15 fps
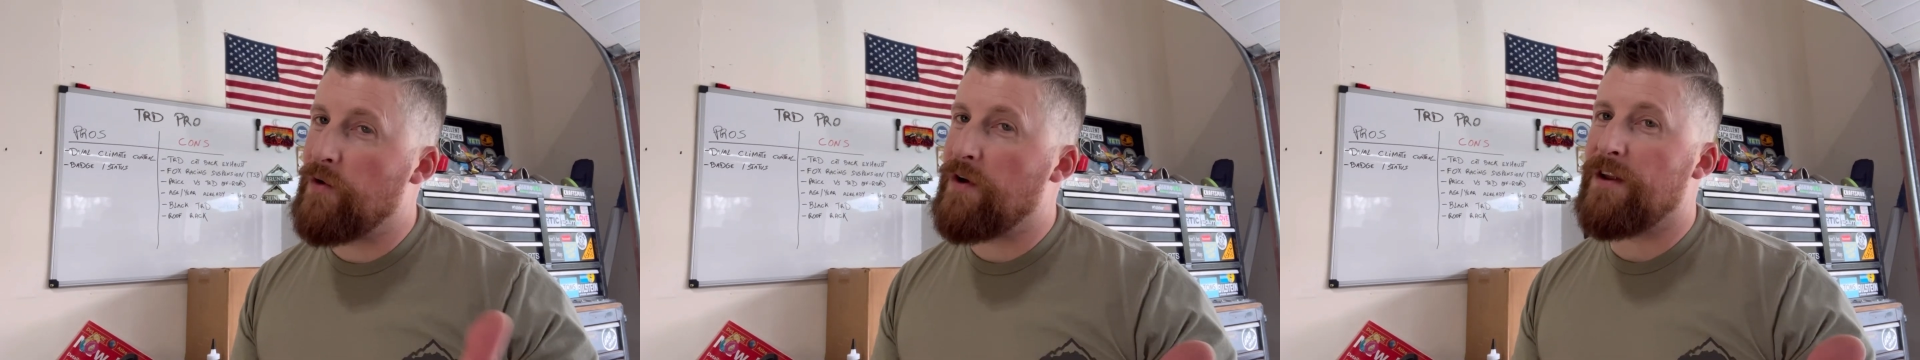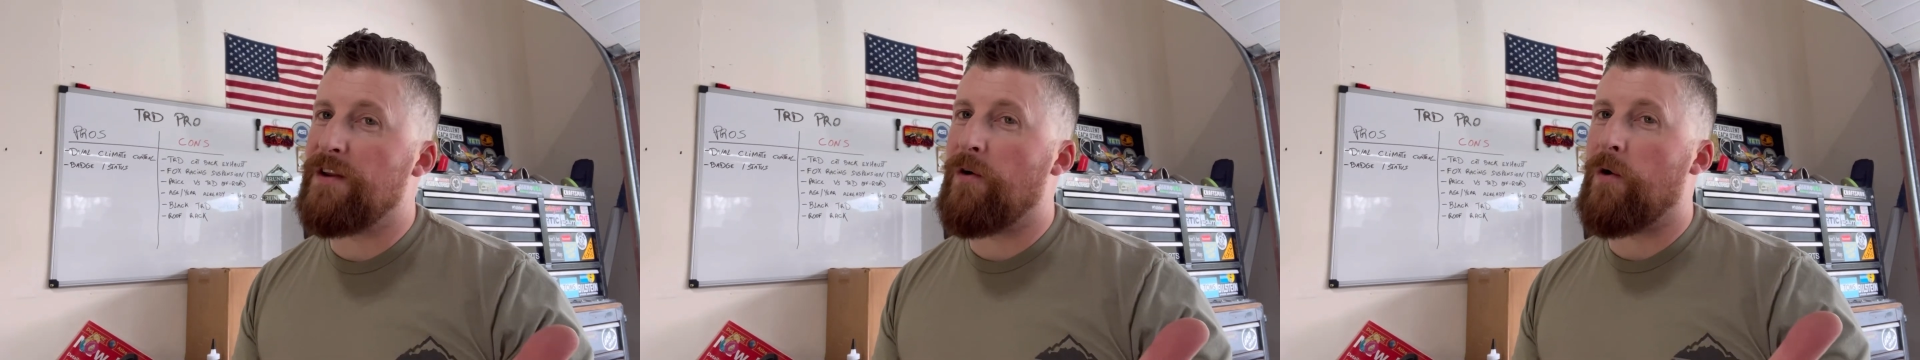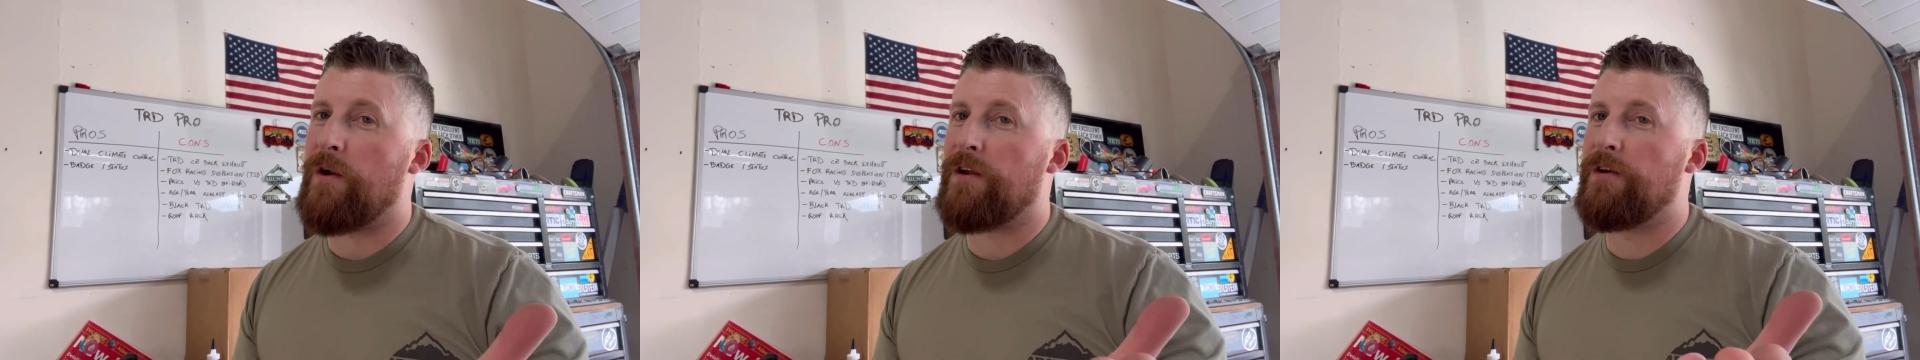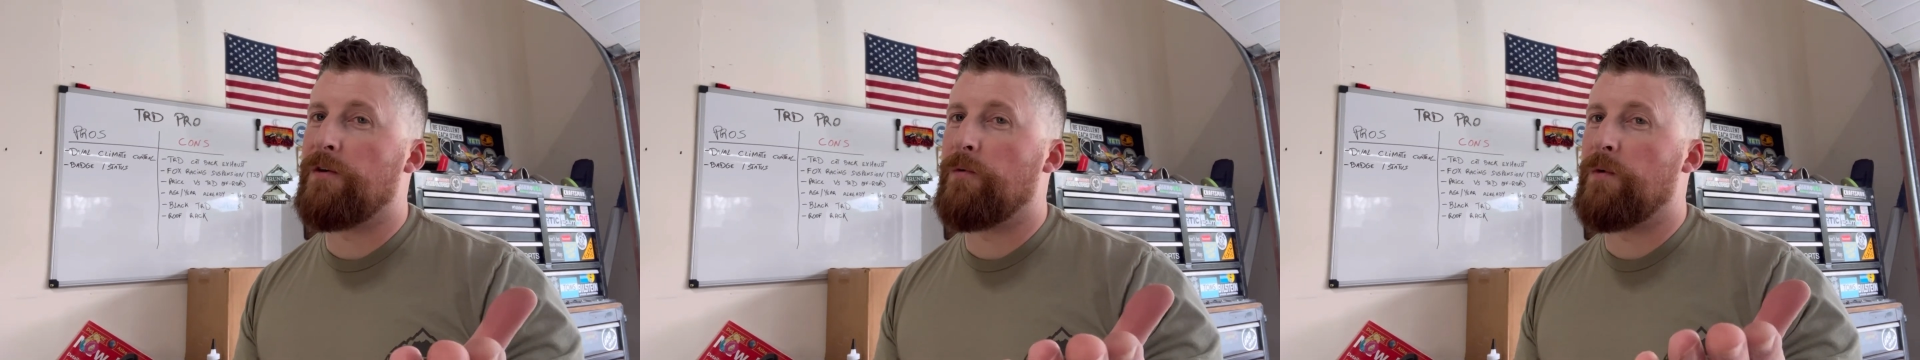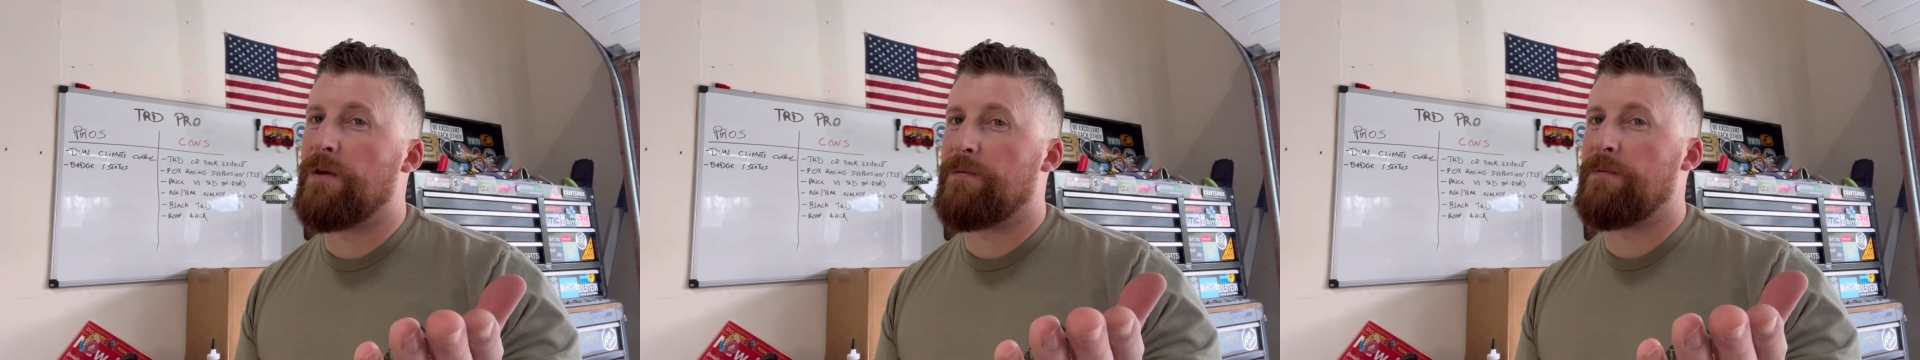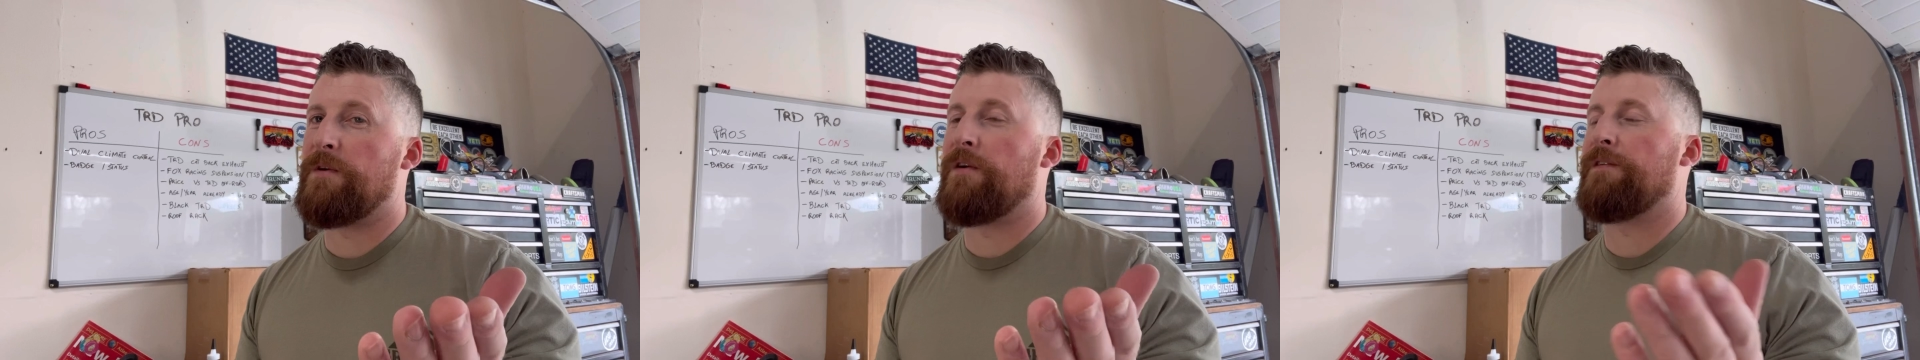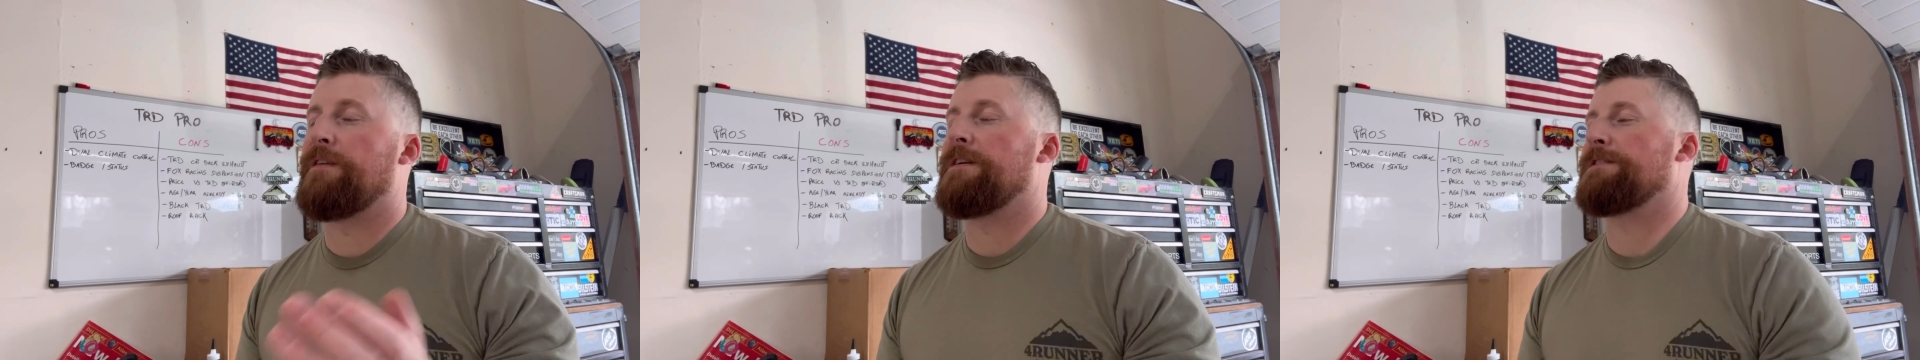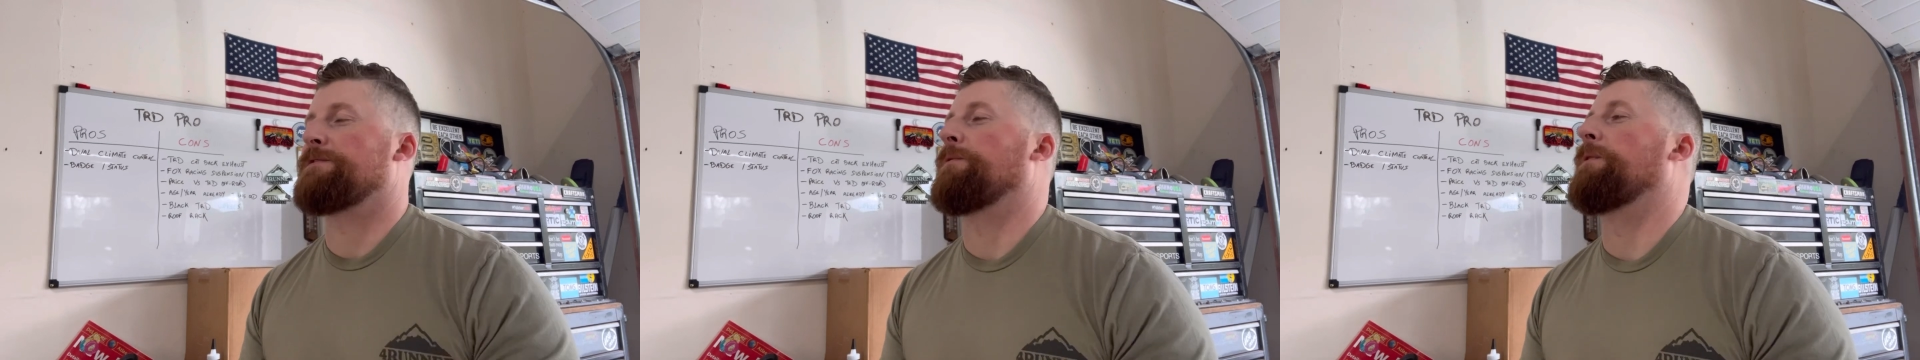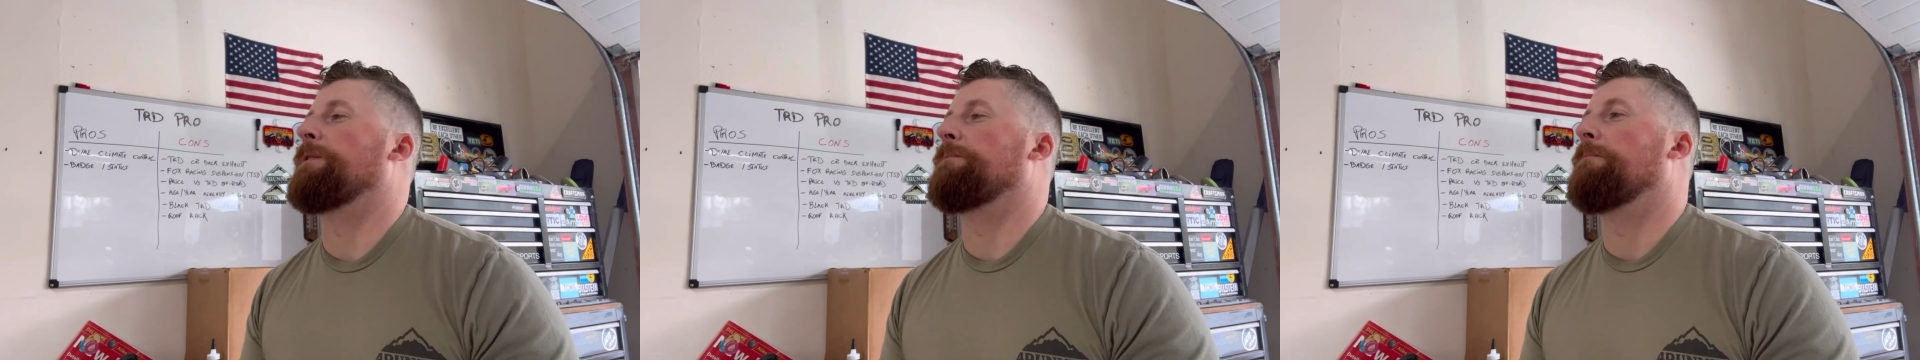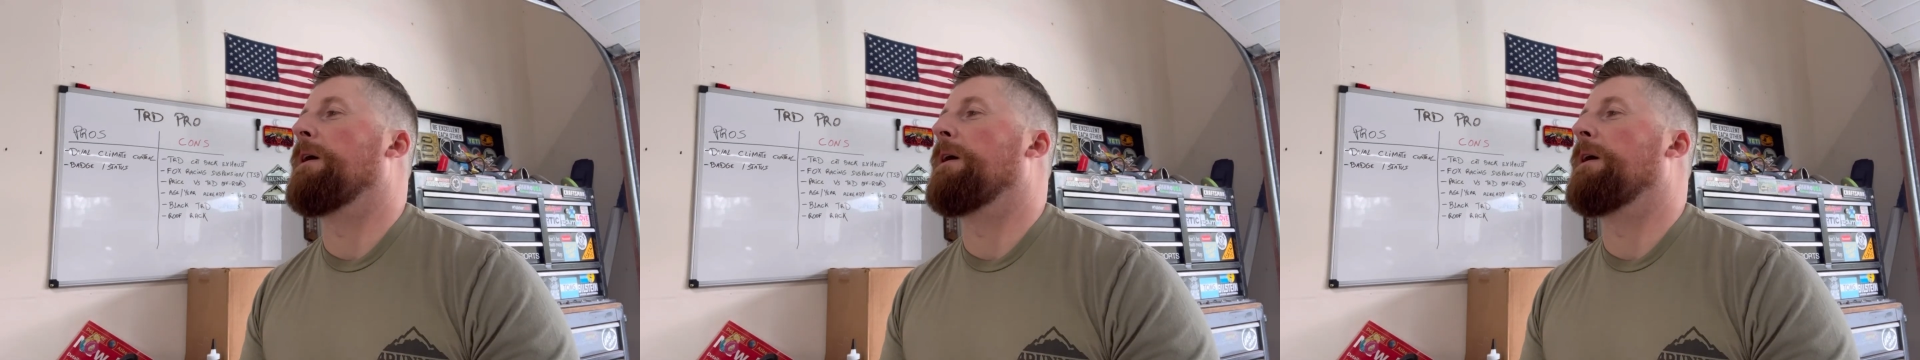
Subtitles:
can argue with me on this one,